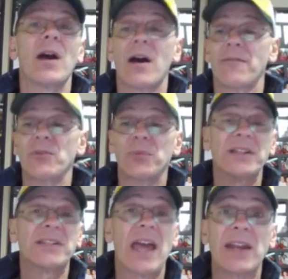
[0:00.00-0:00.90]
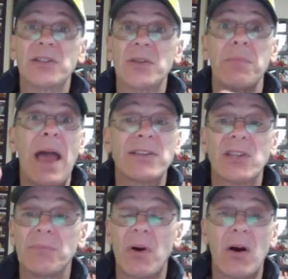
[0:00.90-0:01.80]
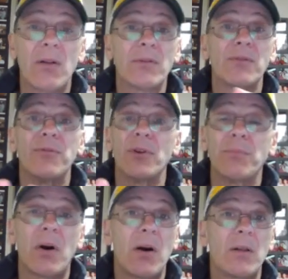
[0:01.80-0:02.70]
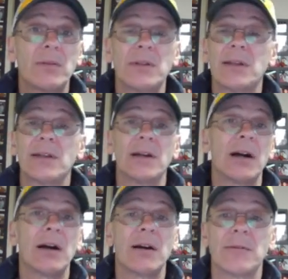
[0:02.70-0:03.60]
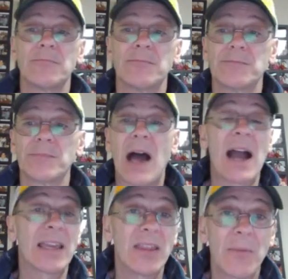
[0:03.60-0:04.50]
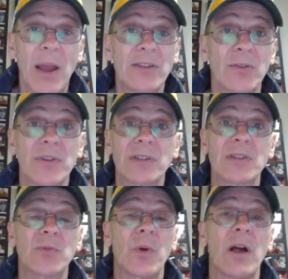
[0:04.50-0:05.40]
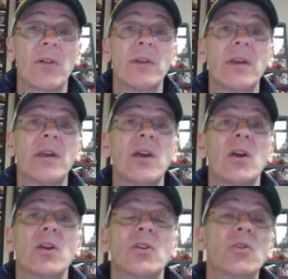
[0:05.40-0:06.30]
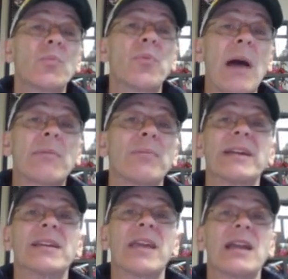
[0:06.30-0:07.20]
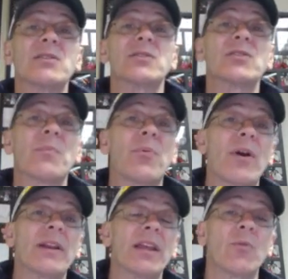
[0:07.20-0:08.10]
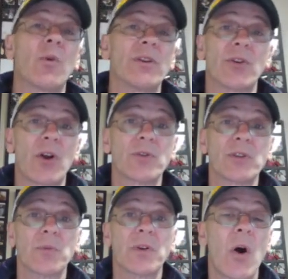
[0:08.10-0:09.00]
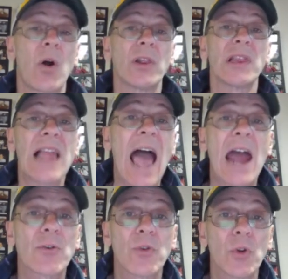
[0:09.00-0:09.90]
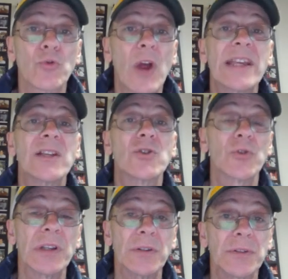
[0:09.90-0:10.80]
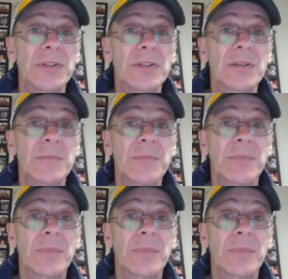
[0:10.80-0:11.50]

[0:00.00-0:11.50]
if you play tennis, basketball, football, hockey, they might do this as well. You probably engage in some point in what your coaches would call lateral running drills.